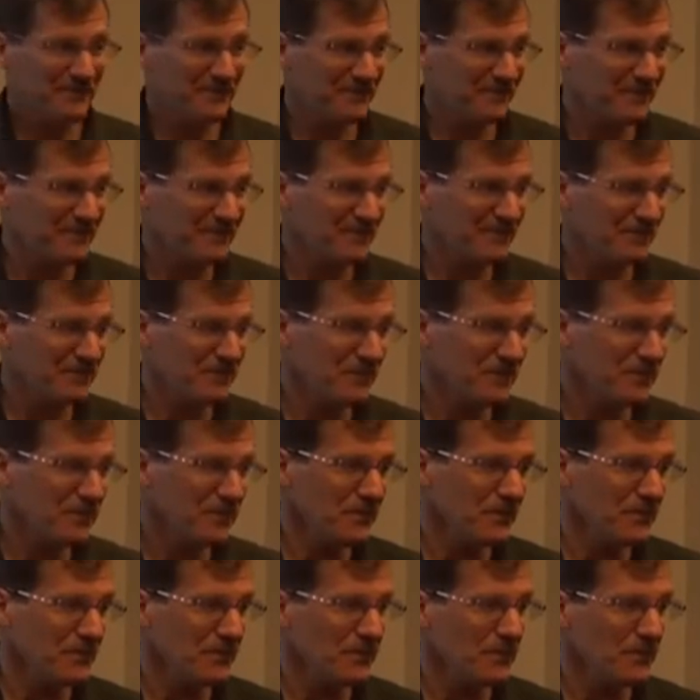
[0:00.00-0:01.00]

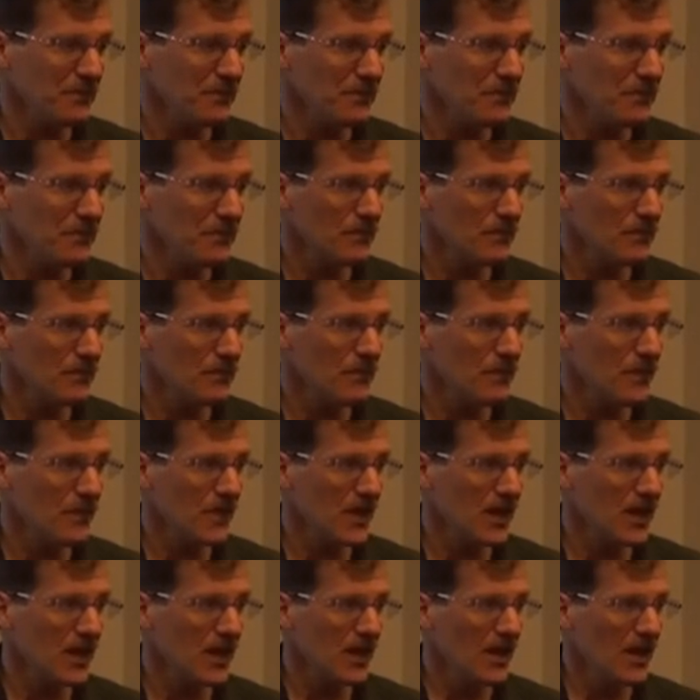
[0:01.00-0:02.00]

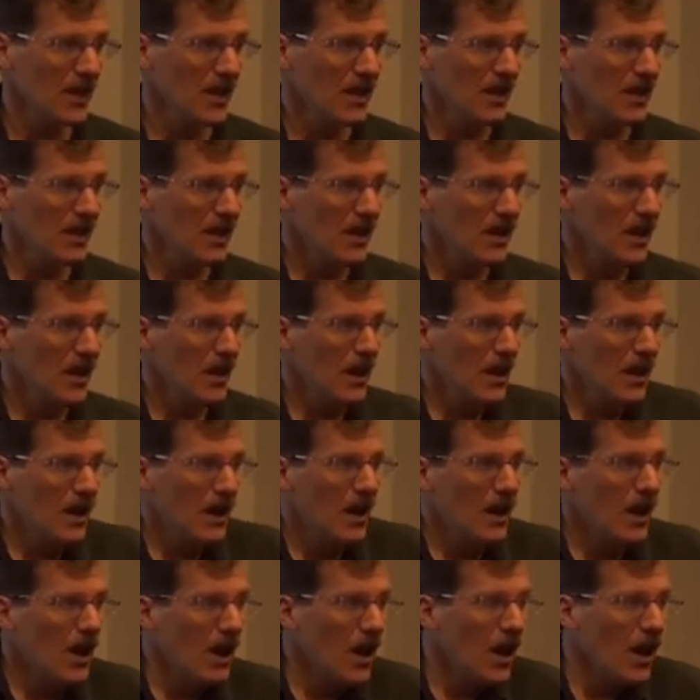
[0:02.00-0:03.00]

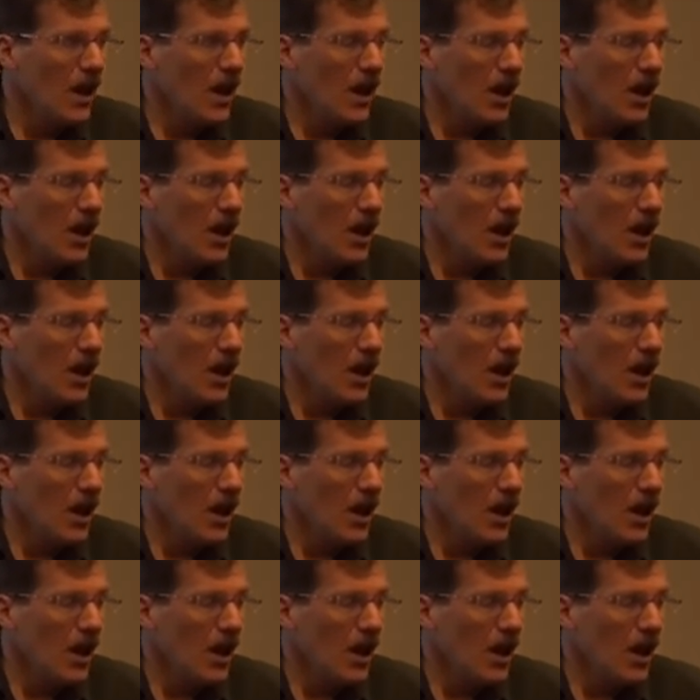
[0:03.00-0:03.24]
(silence)